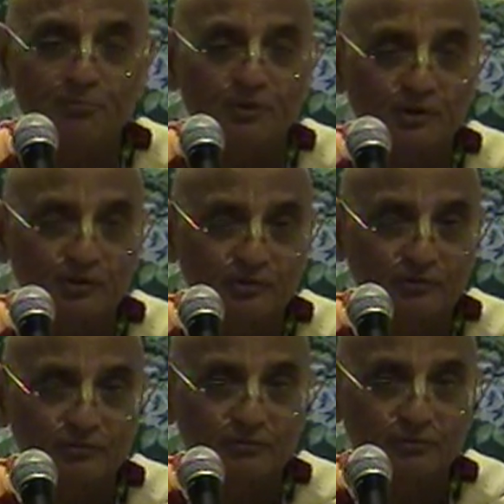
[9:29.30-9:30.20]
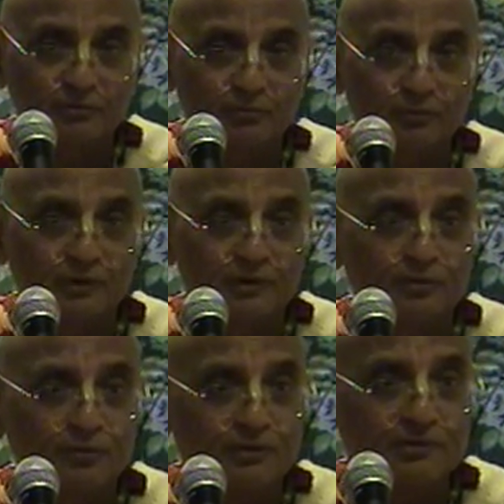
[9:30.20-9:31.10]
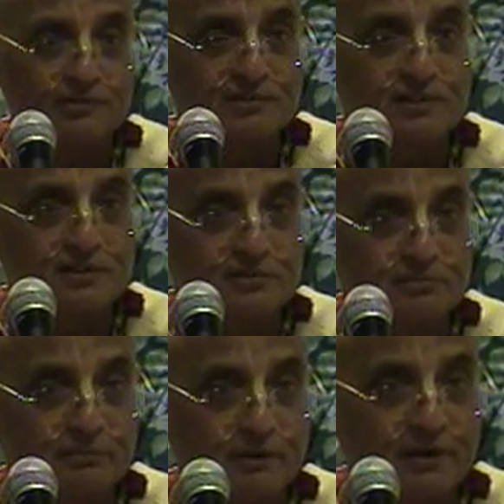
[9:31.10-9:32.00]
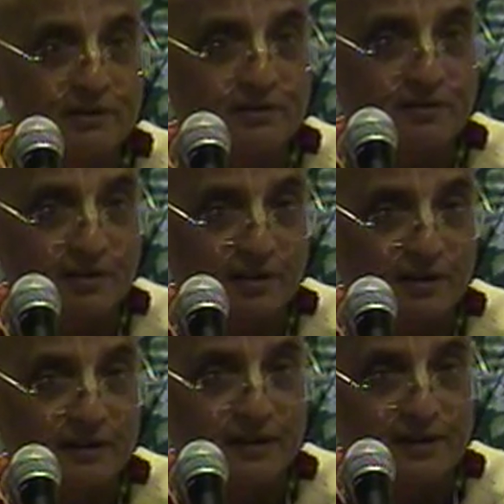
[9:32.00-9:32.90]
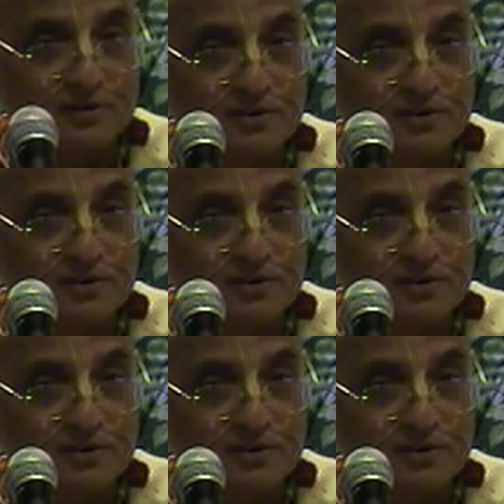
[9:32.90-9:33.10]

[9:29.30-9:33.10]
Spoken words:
In Jnana Kanda 1 actually searches to